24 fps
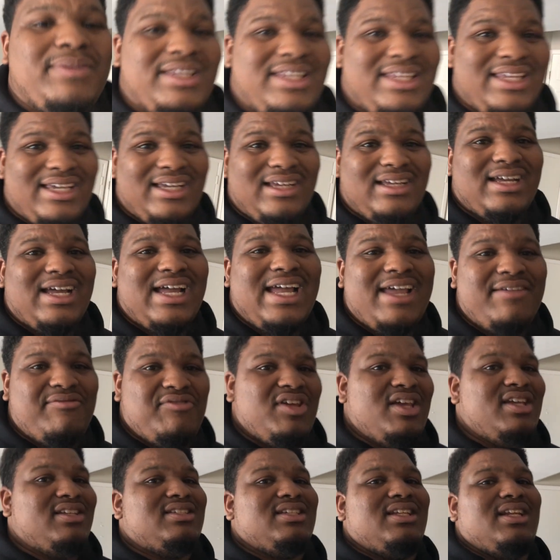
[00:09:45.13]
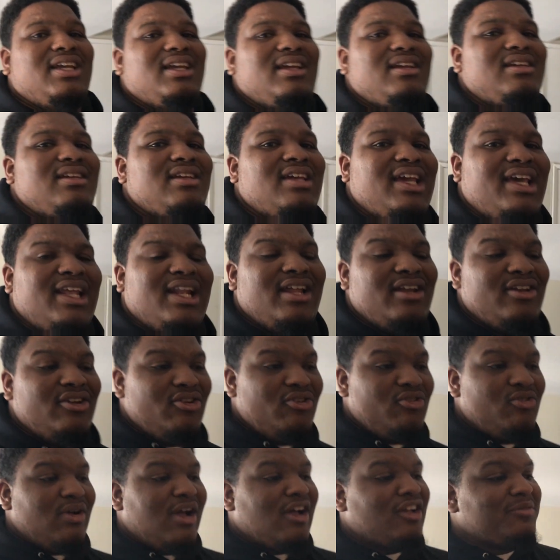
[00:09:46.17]
But yeah, I haven't ate today. Had I
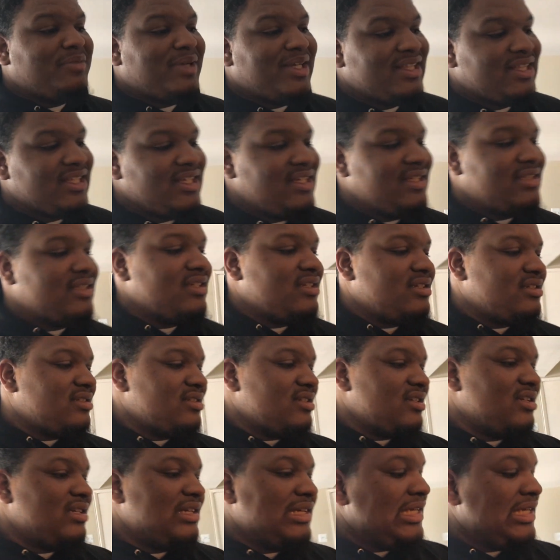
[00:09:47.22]
known I was about to eat this,